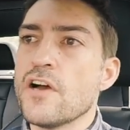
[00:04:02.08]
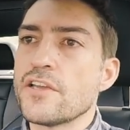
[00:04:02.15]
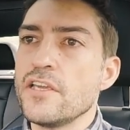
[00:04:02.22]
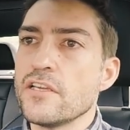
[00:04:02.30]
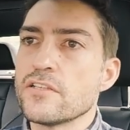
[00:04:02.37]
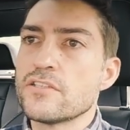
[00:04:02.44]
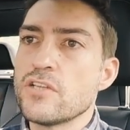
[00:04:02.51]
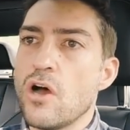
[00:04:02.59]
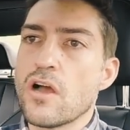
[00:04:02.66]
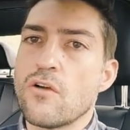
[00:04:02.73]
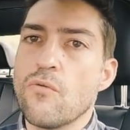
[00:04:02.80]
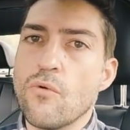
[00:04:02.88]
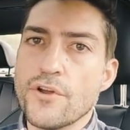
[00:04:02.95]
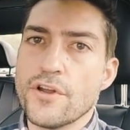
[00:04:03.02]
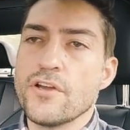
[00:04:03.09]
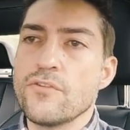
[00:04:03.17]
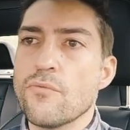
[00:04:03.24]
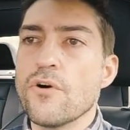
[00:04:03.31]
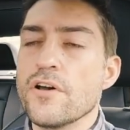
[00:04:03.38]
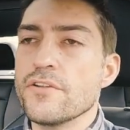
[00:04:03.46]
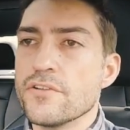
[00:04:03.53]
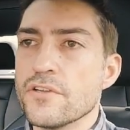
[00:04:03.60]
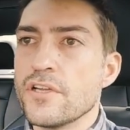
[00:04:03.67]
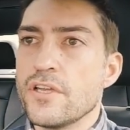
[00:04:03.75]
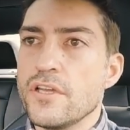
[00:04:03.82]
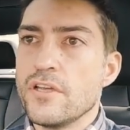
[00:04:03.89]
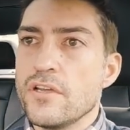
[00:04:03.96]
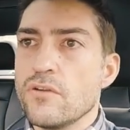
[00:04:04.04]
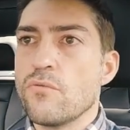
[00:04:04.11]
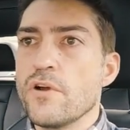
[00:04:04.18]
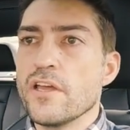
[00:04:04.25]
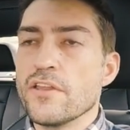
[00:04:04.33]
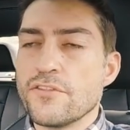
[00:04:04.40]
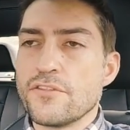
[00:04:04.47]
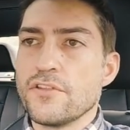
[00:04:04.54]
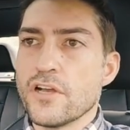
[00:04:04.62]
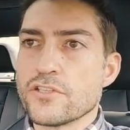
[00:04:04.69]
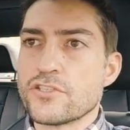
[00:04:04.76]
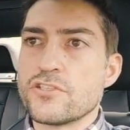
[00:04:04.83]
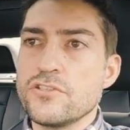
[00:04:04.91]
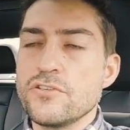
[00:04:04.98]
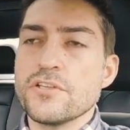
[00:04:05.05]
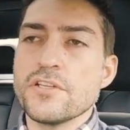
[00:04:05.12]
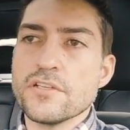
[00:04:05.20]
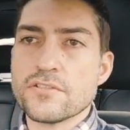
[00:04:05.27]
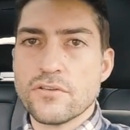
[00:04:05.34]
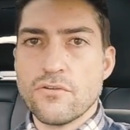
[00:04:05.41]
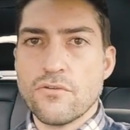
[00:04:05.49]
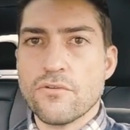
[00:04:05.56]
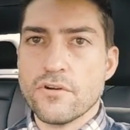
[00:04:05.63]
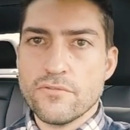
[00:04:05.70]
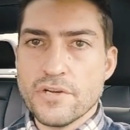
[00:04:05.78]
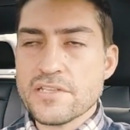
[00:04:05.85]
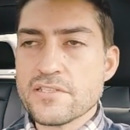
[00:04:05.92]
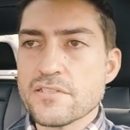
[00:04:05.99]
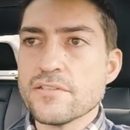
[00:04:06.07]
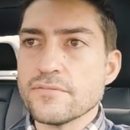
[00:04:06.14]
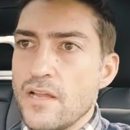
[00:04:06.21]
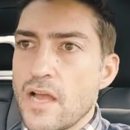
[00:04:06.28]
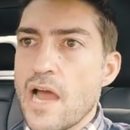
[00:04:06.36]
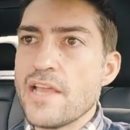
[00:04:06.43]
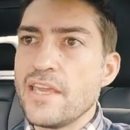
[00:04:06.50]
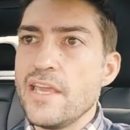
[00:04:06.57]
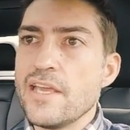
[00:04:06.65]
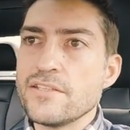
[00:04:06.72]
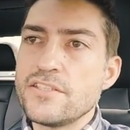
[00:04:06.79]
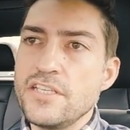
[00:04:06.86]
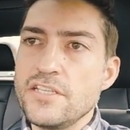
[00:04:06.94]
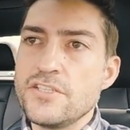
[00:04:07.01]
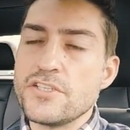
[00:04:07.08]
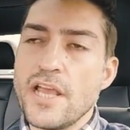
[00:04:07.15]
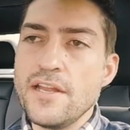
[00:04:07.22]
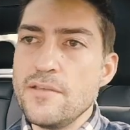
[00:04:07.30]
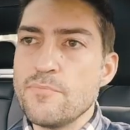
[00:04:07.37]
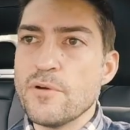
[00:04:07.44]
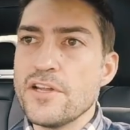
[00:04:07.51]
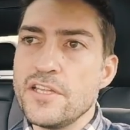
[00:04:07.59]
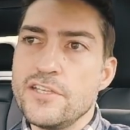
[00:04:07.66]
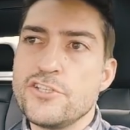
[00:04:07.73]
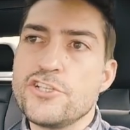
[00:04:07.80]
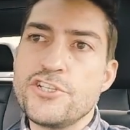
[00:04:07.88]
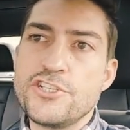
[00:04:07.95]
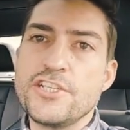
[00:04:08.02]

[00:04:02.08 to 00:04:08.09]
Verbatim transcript: fucking talk one on one with a student or a resident. I can't teach anybody shit,